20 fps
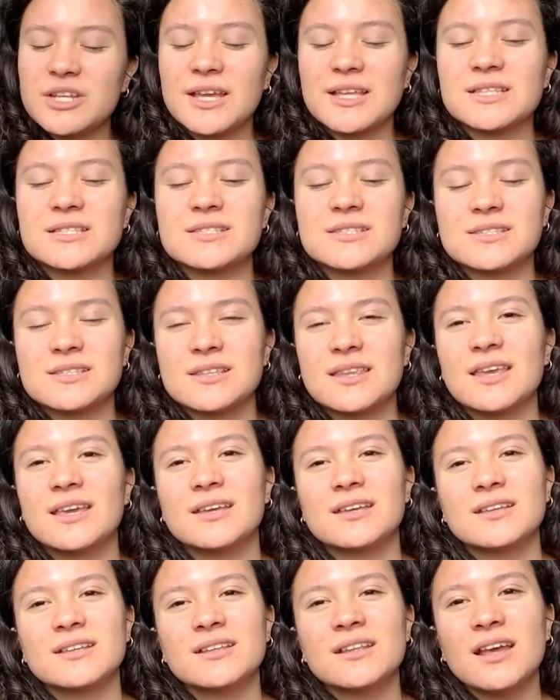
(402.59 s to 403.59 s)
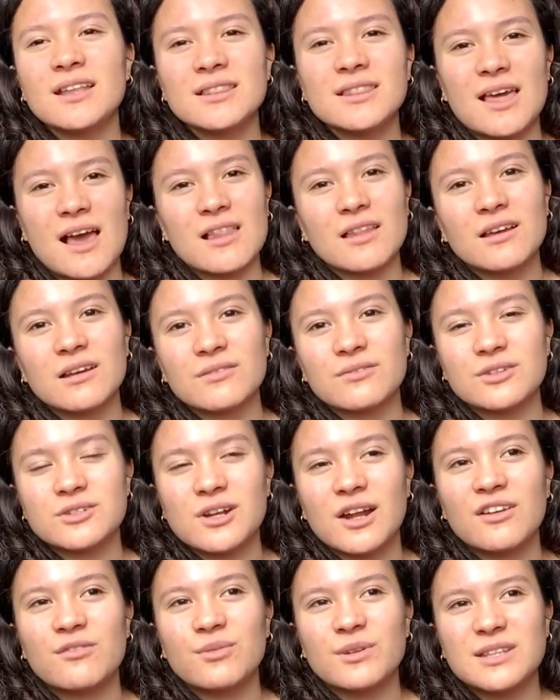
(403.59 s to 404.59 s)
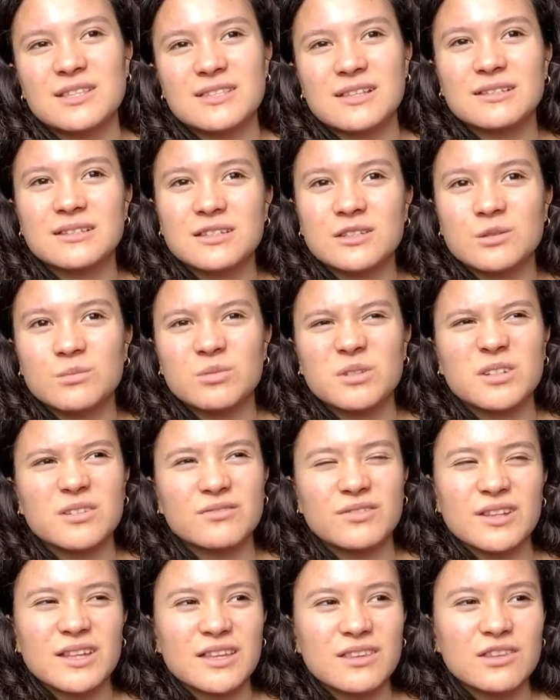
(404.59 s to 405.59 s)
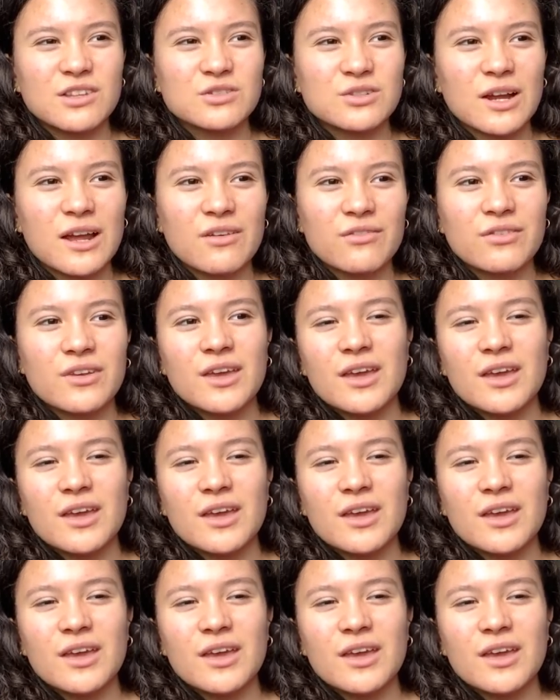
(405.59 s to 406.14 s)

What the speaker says: it's like not that long of a drive, but it's a little bit of a lengthy drive.